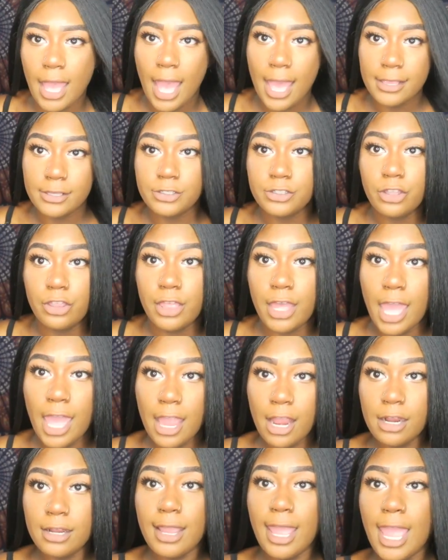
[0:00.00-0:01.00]
Okay guys, so the
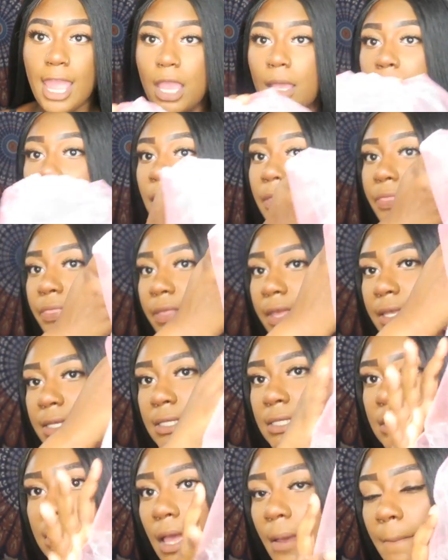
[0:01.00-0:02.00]
hair came in
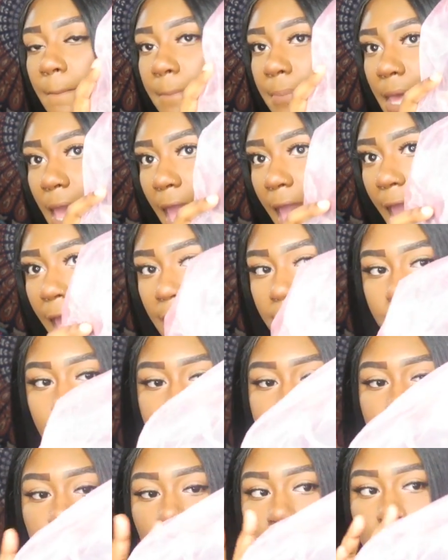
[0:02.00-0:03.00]
this bag,
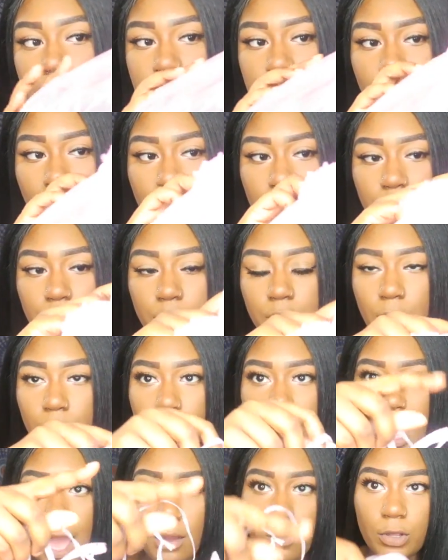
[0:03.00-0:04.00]
this little satin little
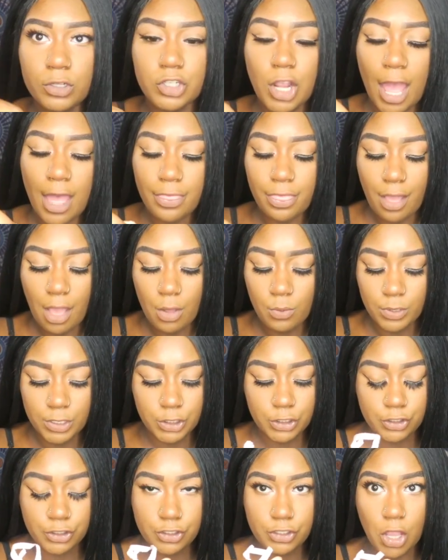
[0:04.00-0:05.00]
bag, which I thought
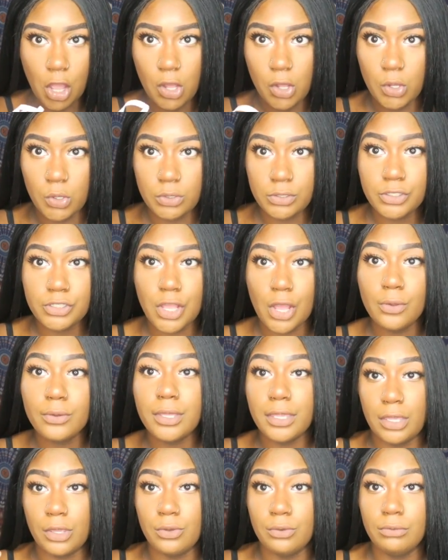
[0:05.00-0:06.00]
was so
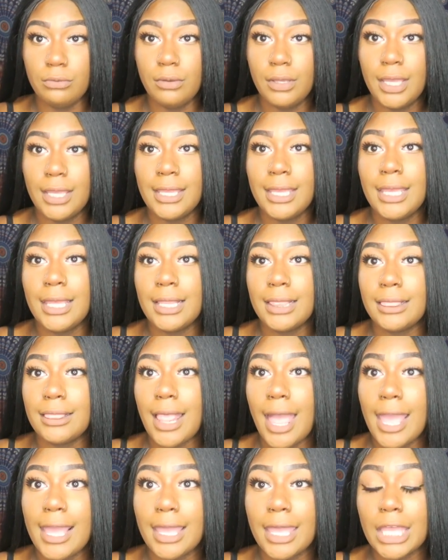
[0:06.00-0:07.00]
cute.
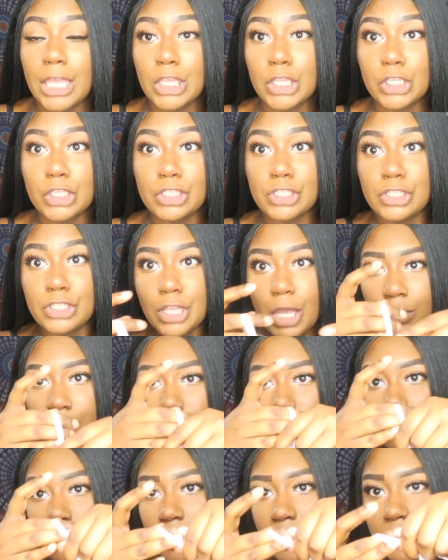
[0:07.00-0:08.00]
Like, so
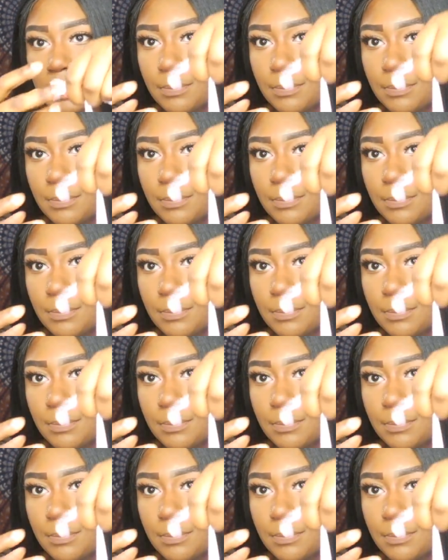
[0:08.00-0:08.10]
cute.